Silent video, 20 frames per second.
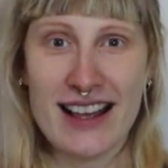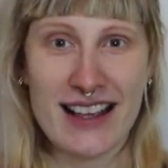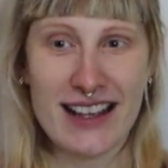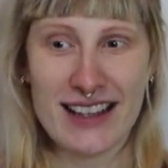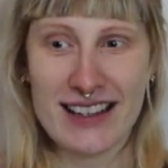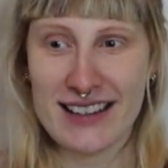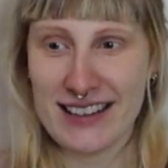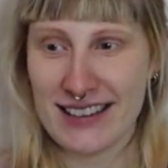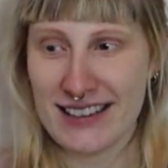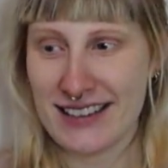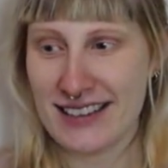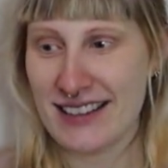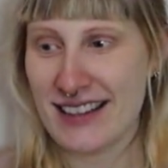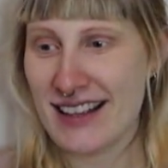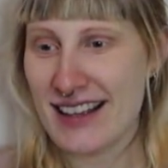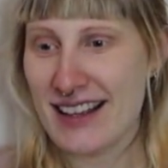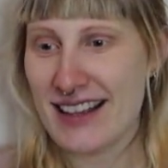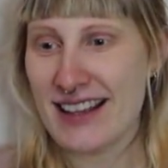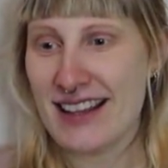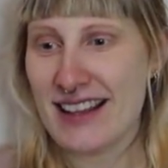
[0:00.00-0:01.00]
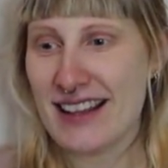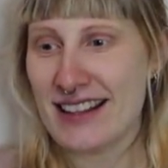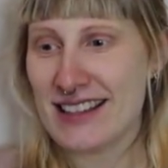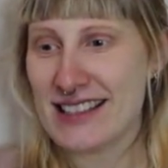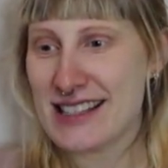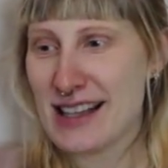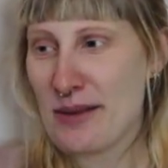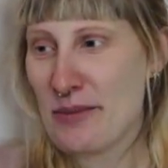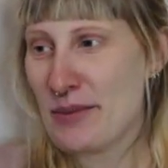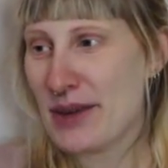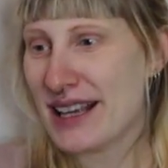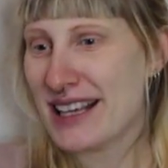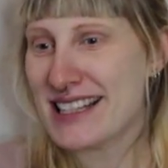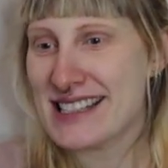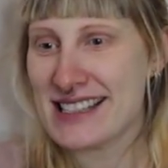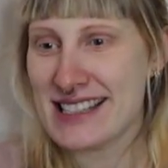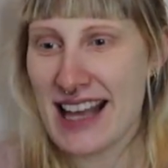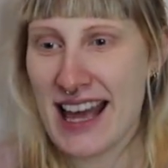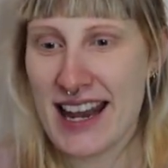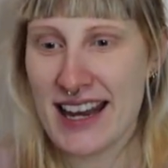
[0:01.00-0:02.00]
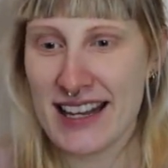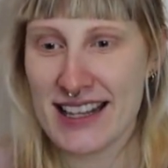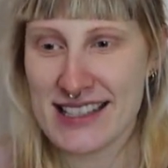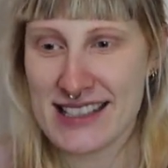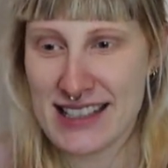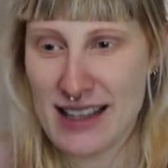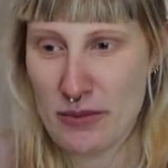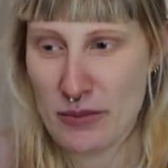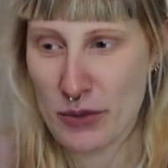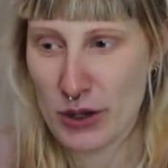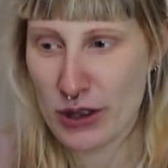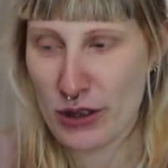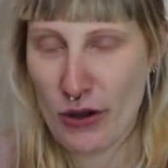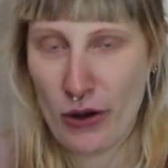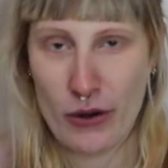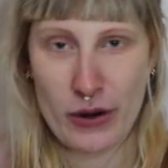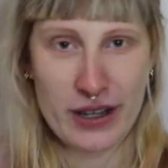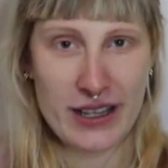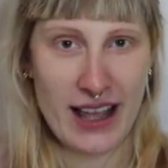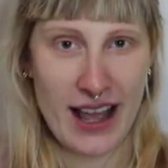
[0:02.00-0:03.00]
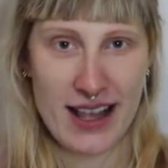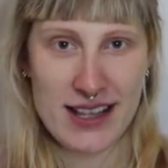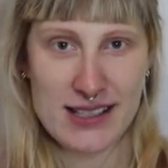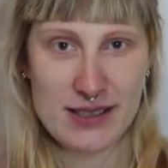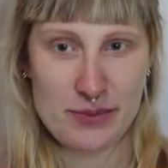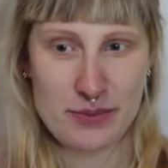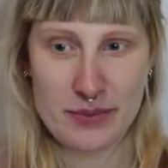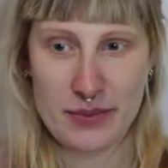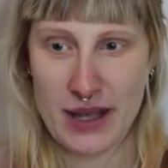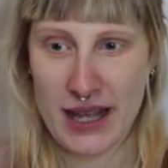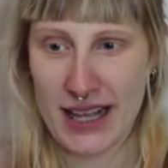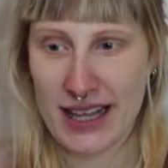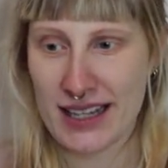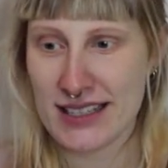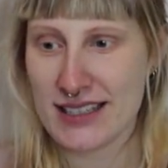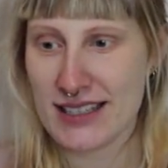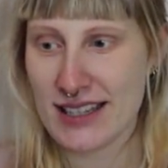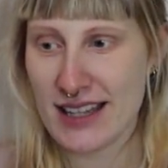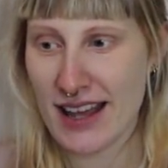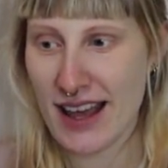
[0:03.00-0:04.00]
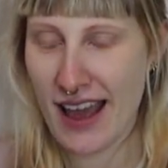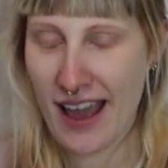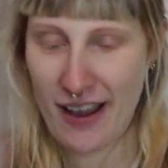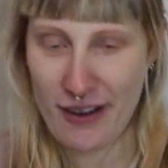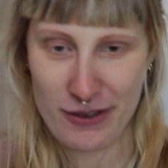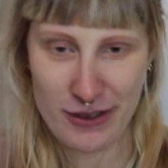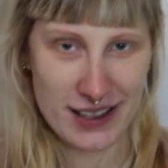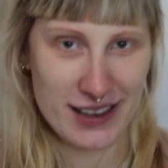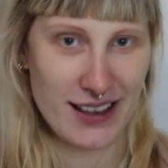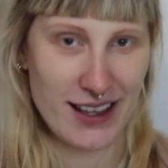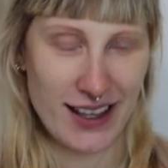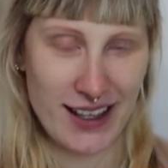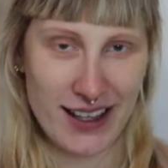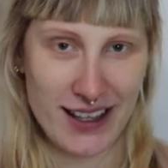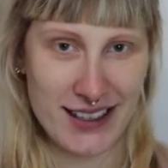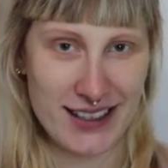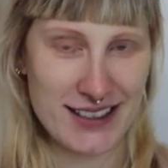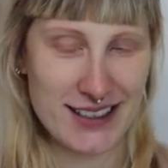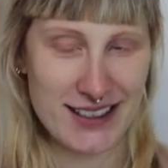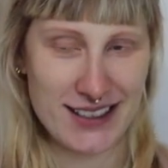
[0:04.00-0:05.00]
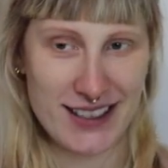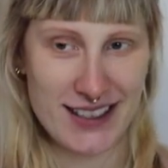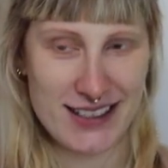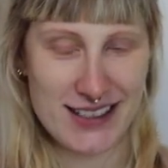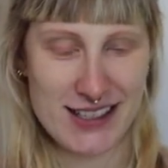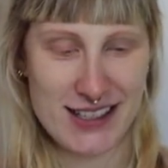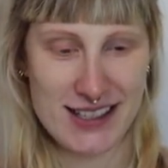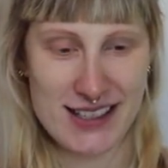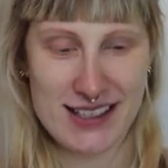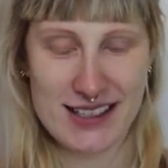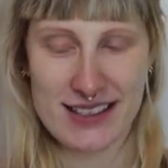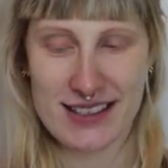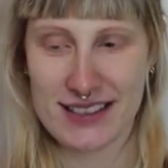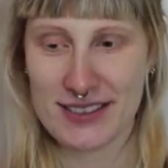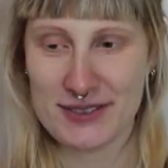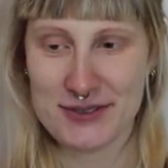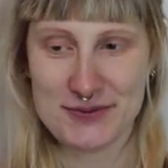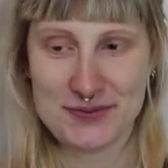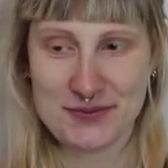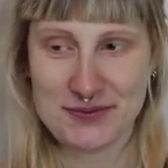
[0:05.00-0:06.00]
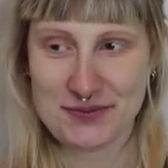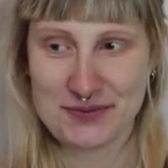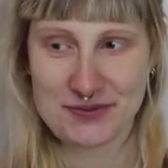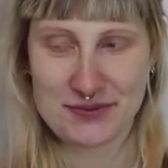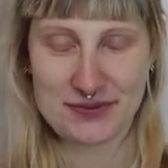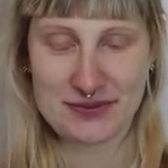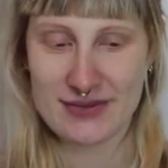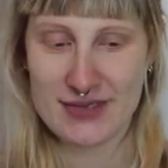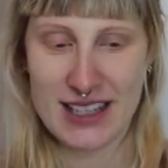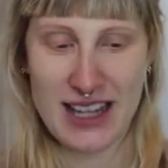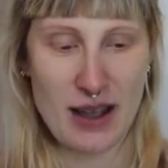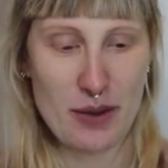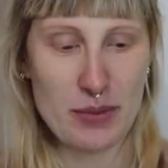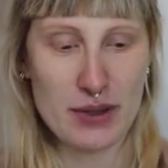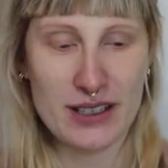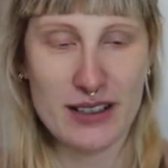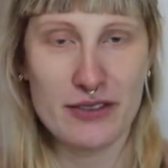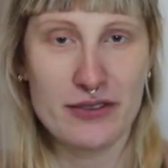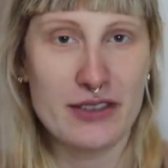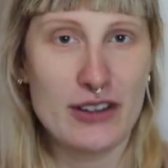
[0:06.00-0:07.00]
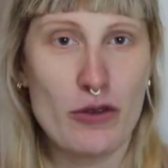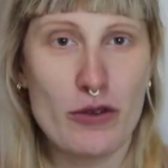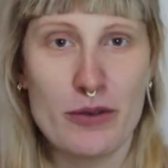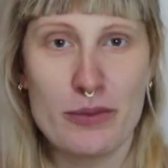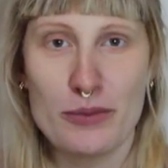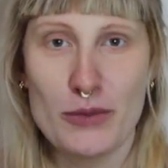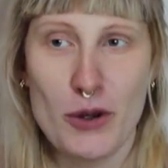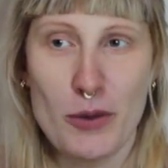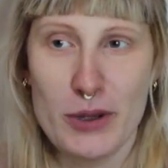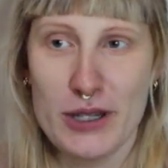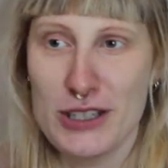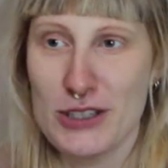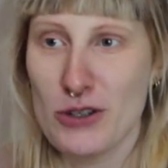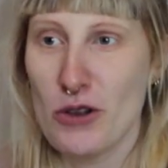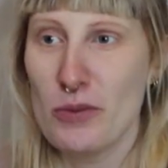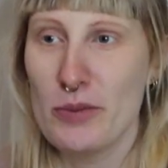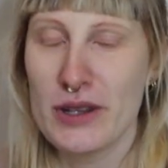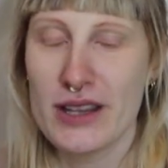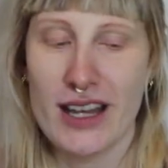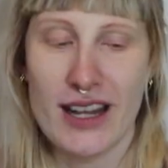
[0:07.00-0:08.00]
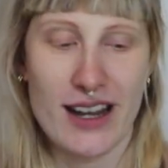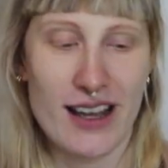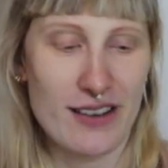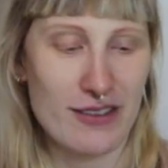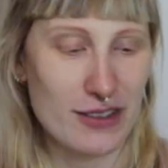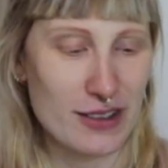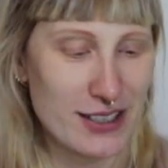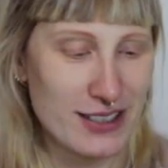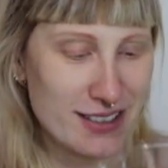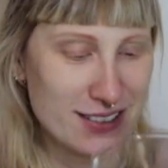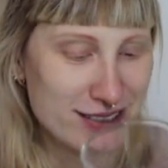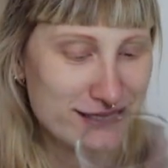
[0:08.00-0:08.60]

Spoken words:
In some ecstatic, some with orgasm and everything. And it's just, I can't believe nobody told me that ever.